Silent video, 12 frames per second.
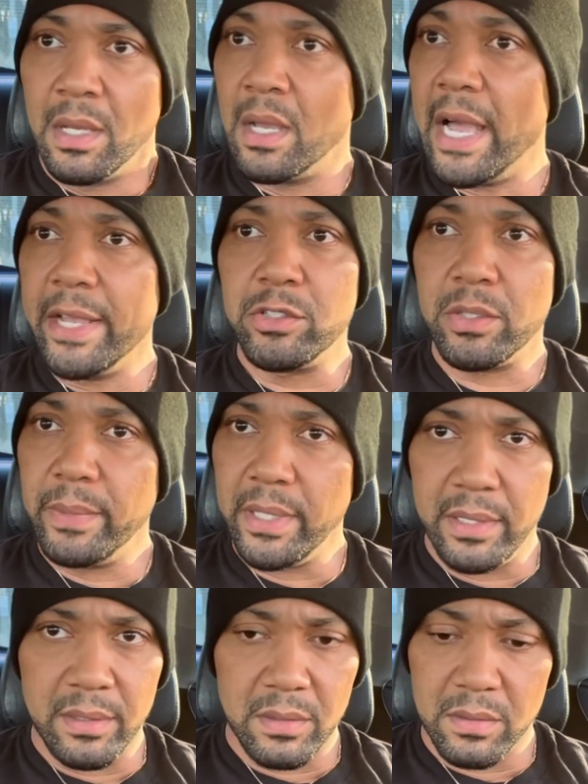I used to
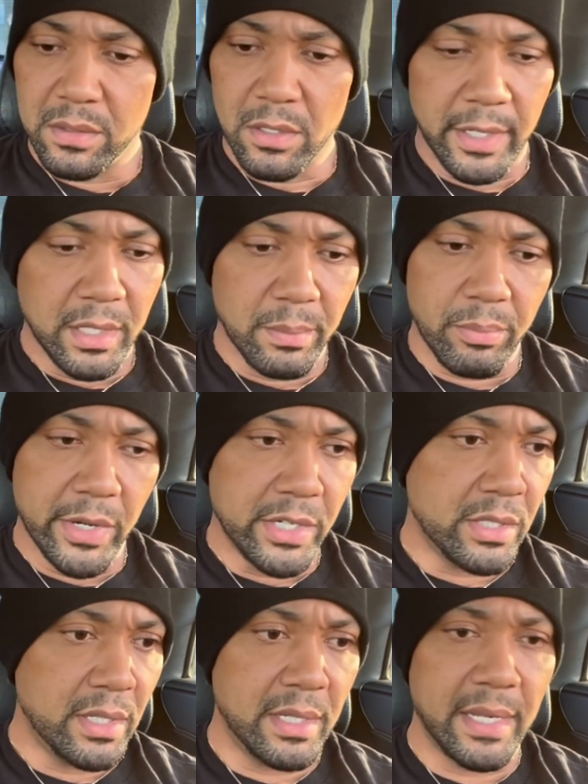be stuck in
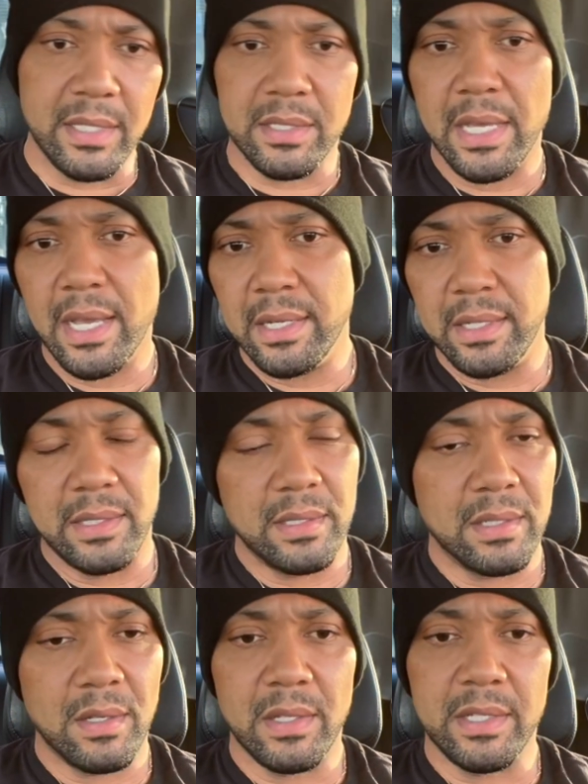depression and anxiety and,
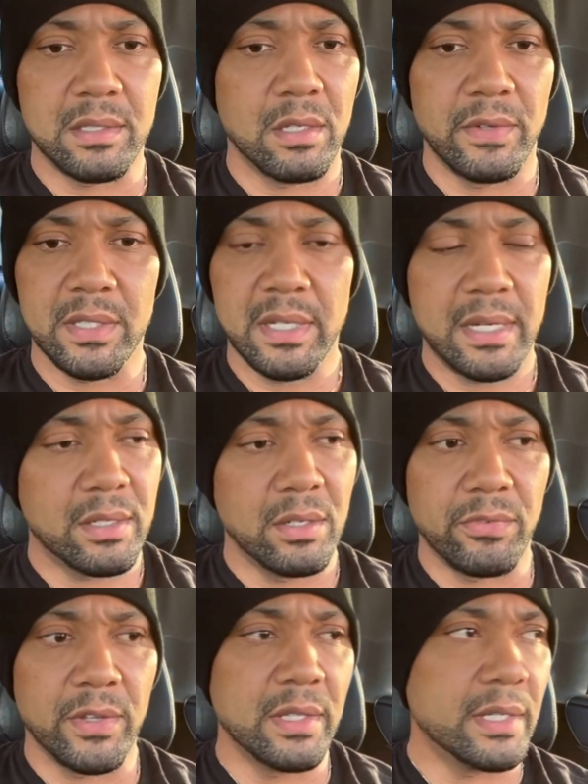and all that stuff. It's not a good
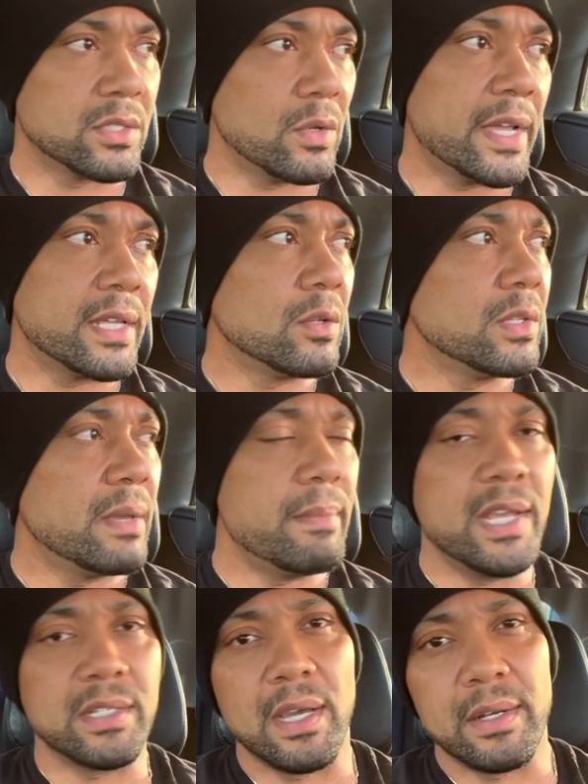feeling. So I can only
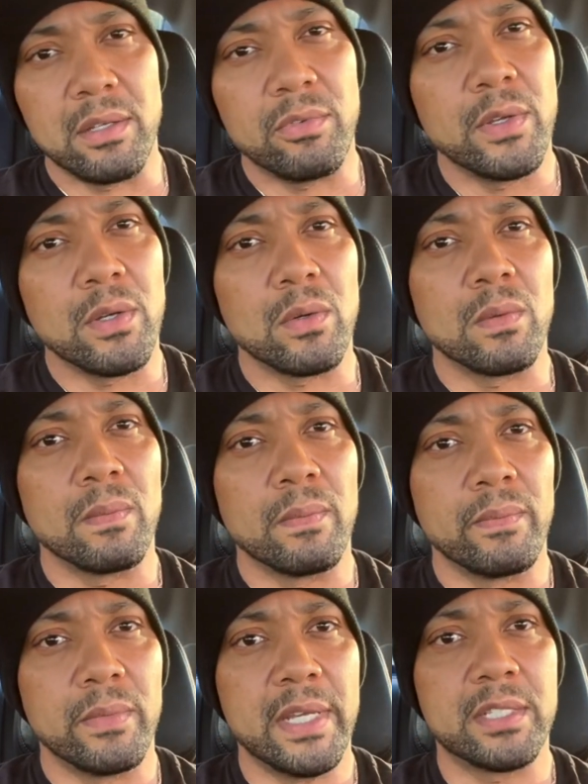imagine how they feel.
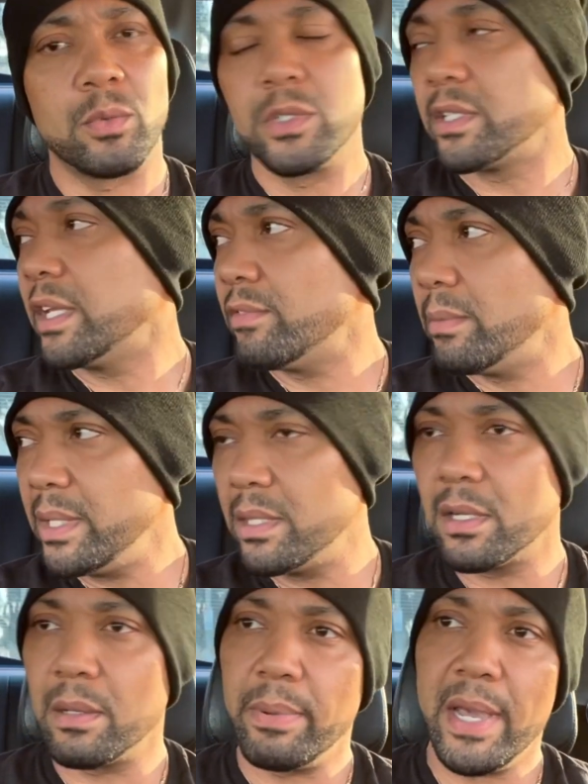That's what's given me the
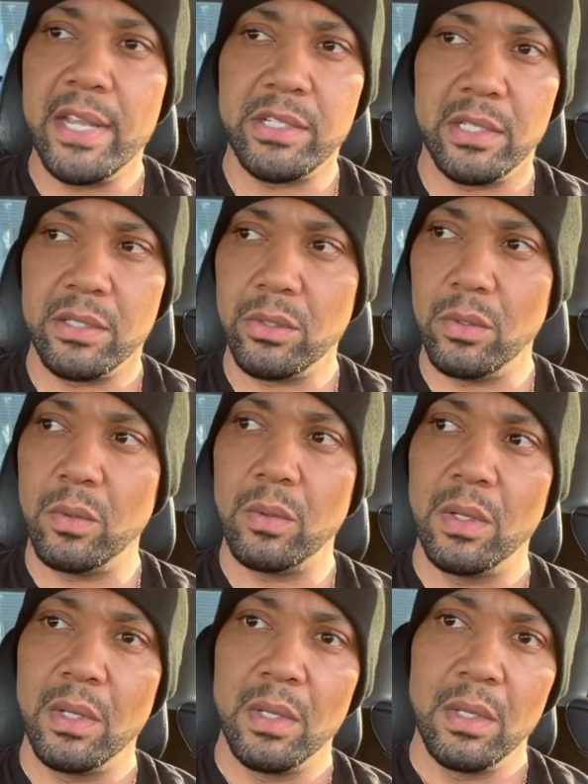compassion to,
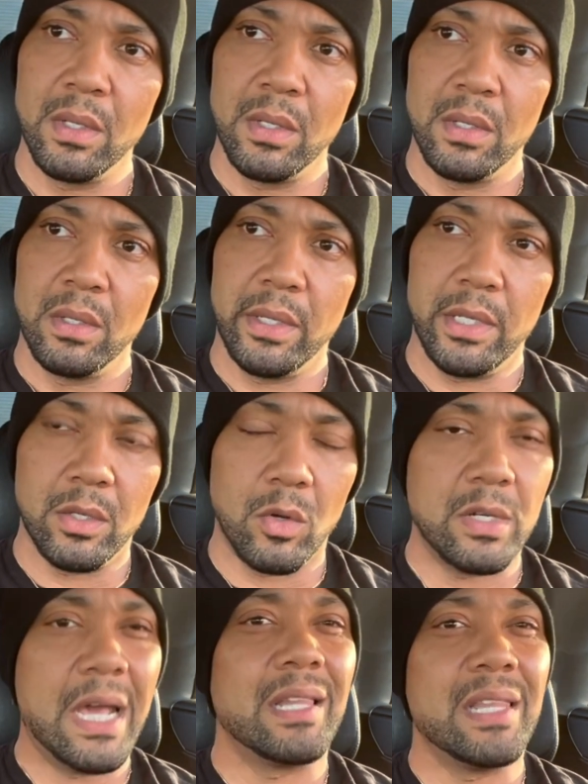you know,
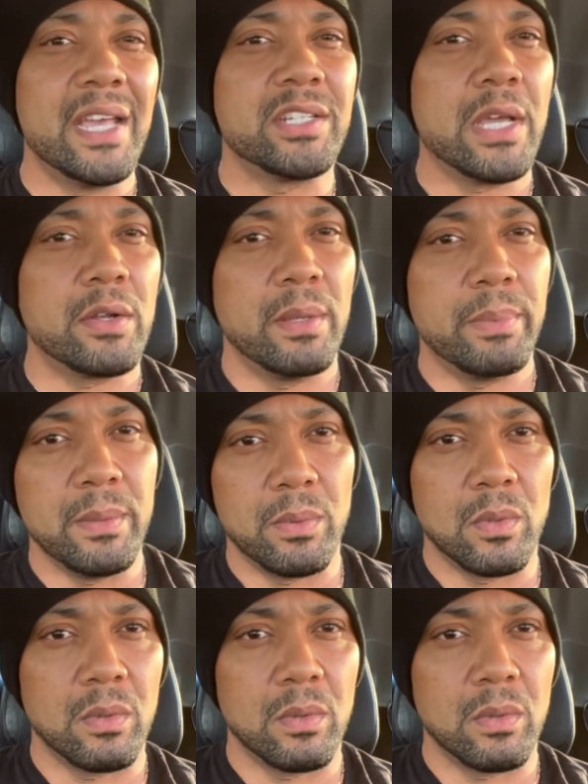not lash out at people.